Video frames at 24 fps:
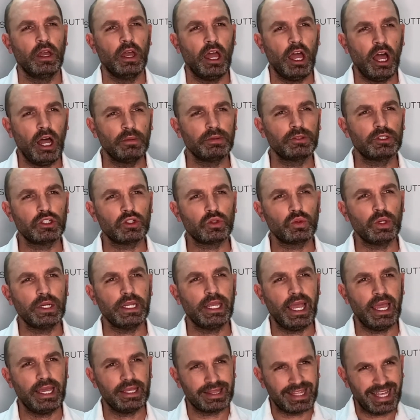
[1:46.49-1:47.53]
helps to
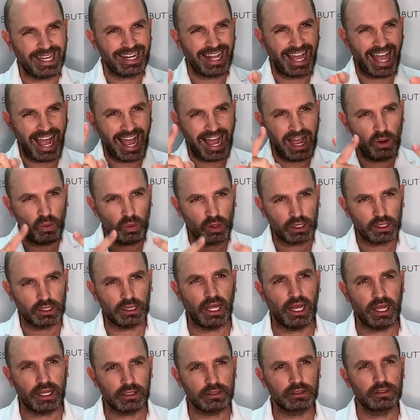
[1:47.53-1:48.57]
create that
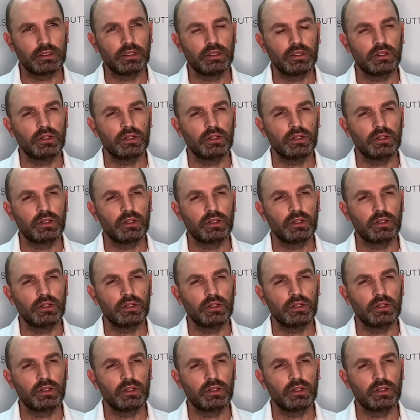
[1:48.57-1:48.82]
hourglass